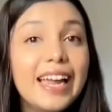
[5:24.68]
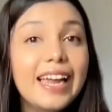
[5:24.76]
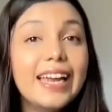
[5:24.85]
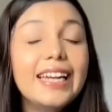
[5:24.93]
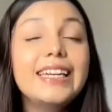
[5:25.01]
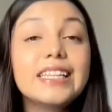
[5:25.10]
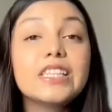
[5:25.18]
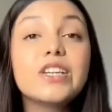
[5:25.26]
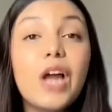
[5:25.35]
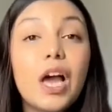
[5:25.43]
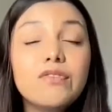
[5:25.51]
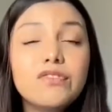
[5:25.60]
It
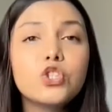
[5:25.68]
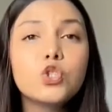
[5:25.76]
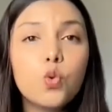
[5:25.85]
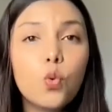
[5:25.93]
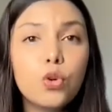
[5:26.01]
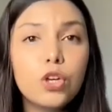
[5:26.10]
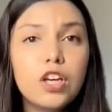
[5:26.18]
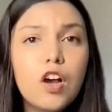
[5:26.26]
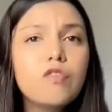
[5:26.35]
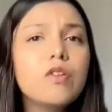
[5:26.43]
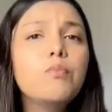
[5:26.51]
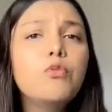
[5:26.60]
describes the story of
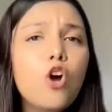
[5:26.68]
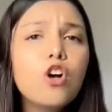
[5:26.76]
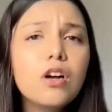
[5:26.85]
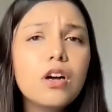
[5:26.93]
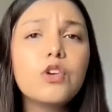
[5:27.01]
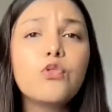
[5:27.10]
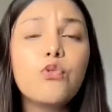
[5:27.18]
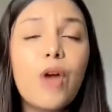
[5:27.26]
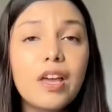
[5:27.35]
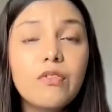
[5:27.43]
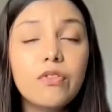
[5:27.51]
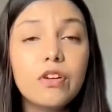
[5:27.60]
a bullock cart
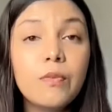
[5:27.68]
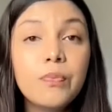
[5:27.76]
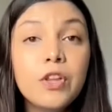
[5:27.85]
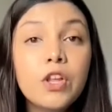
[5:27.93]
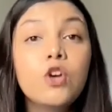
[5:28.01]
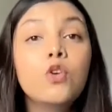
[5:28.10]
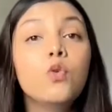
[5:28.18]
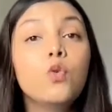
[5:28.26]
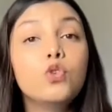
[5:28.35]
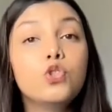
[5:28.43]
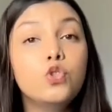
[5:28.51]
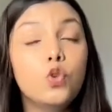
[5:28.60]
driver
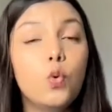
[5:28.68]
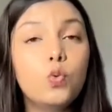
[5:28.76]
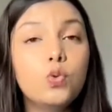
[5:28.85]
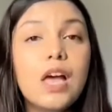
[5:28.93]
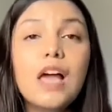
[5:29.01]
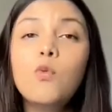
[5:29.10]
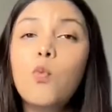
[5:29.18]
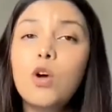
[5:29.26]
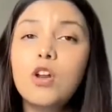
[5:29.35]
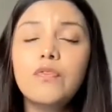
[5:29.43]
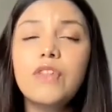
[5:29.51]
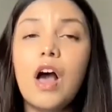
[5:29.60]
whose nose and one
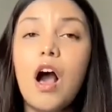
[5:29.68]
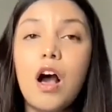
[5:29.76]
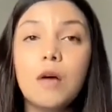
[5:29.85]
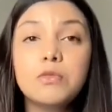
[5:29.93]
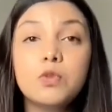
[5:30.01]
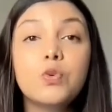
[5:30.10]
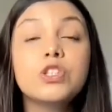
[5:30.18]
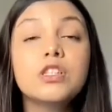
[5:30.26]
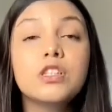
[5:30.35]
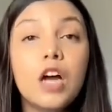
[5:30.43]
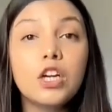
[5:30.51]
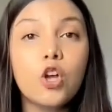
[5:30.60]
of the arms was
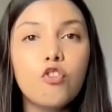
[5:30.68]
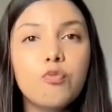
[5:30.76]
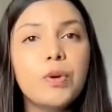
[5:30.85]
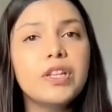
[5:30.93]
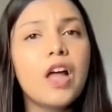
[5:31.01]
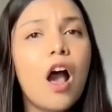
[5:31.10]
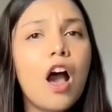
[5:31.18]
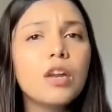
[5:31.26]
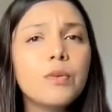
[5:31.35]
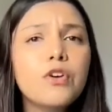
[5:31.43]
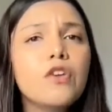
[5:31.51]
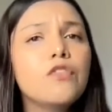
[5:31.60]
cut off by the
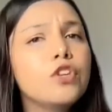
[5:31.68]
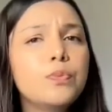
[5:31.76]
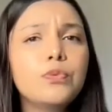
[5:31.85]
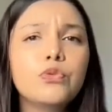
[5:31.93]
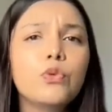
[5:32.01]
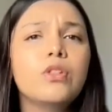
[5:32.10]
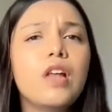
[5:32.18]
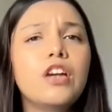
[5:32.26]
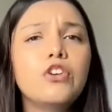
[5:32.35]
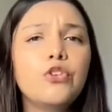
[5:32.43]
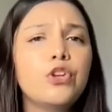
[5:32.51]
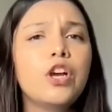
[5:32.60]
army of Tipu
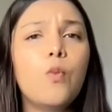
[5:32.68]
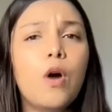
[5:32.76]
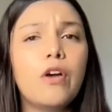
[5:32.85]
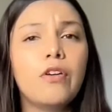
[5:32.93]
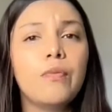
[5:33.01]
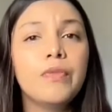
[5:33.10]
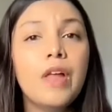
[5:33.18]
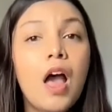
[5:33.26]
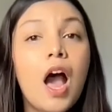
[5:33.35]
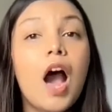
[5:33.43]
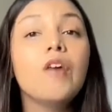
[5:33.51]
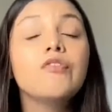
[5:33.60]
Sultan during a war.
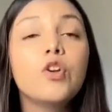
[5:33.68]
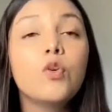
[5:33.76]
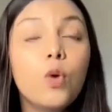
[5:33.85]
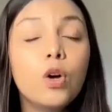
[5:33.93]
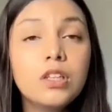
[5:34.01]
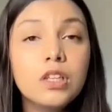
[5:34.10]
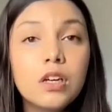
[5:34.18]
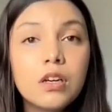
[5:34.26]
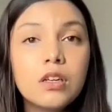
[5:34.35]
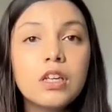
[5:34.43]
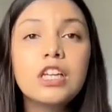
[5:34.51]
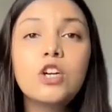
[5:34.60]
After 1
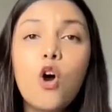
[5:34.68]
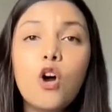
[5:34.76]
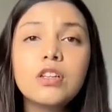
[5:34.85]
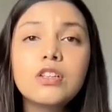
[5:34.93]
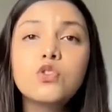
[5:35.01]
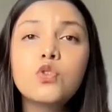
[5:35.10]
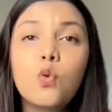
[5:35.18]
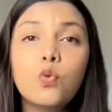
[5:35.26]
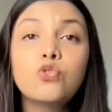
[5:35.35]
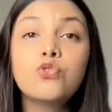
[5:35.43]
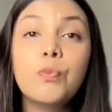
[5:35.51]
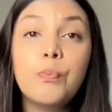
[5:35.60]
year, he got his
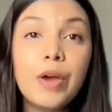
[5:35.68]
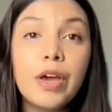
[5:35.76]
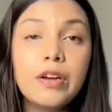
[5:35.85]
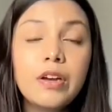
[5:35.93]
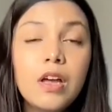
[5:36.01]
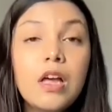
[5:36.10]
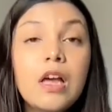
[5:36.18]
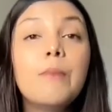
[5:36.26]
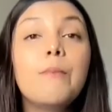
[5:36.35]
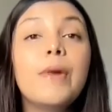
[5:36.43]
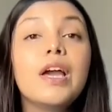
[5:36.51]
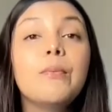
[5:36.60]
nose repaired
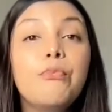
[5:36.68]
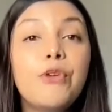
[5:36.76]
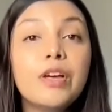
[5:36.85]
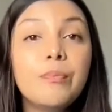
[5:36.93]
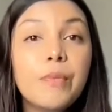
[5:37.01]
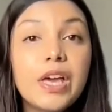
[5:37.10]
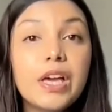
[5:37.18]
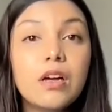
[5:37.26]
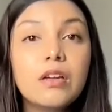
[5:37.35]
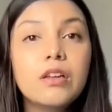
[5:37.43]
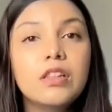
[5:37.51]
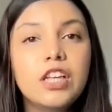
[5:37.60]
by a
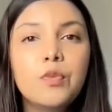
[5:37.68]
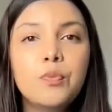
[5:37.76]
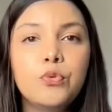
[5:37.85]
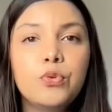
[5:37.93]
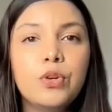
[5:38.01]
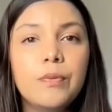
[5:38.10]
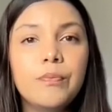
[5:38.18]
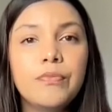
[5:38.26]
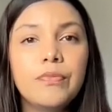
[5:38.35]
brickmaker near Pune.